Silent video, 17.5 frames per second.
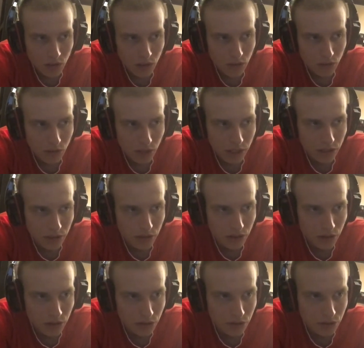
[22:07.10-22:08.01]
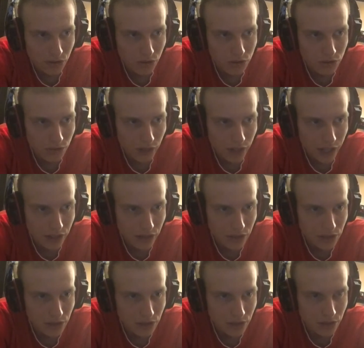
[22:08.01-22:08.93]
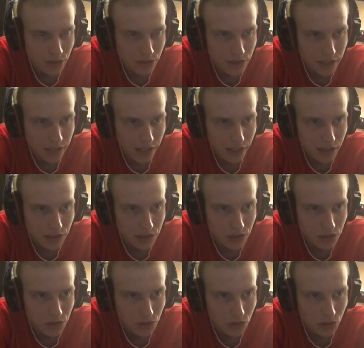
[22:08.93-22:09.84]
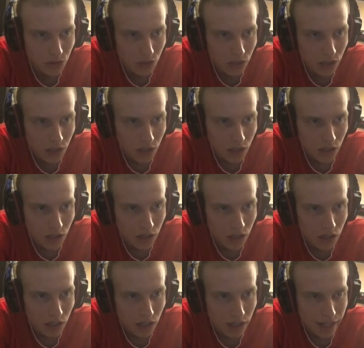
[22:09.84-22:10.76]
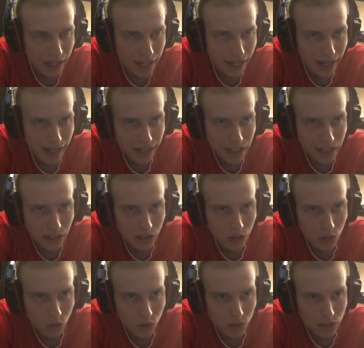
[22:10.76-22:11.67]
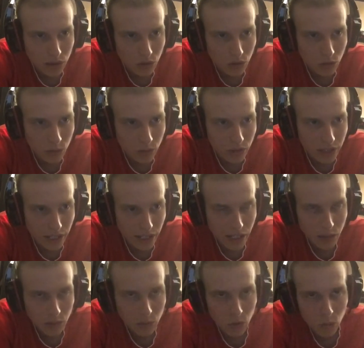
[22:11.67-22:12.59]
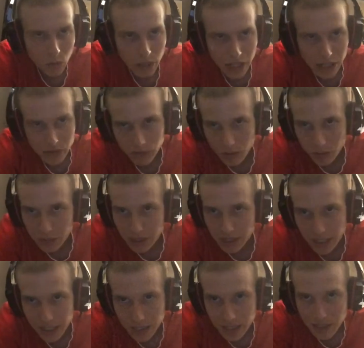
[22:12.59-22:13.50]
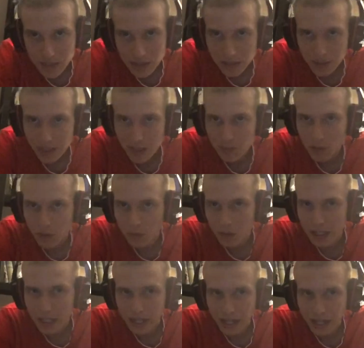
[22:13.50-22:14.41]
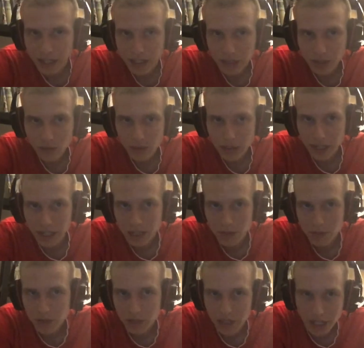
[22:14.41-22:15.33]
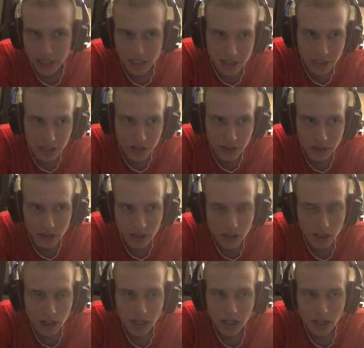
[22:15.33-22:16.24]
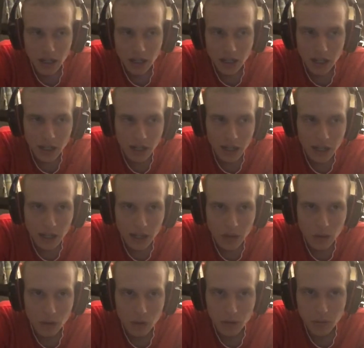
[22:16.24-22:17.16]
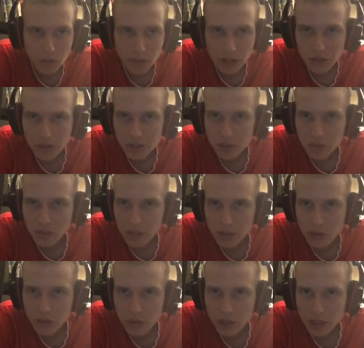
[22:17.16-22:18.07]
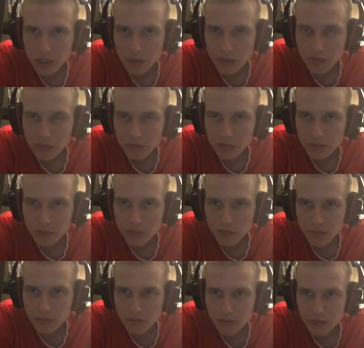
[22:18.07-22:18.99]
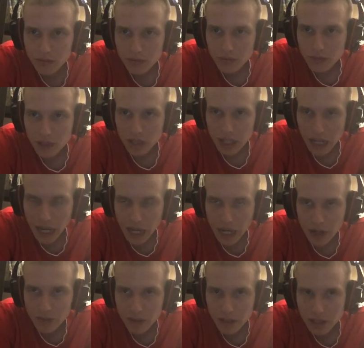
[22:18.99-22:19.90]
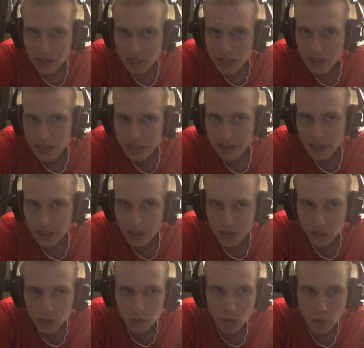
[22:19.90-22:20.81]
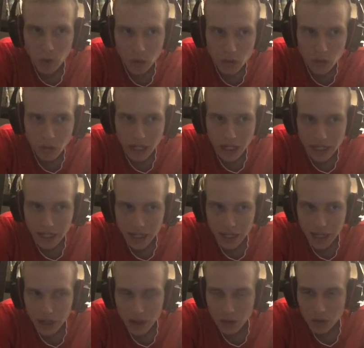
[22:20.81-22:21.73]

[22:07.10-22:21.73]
Right, then there's those factors, and then there's Texas, who, adding Corey Kluber, taking them away from the Indians, a team that won 93 games last year, who it appears to be doing kind of in a sellish mode right now.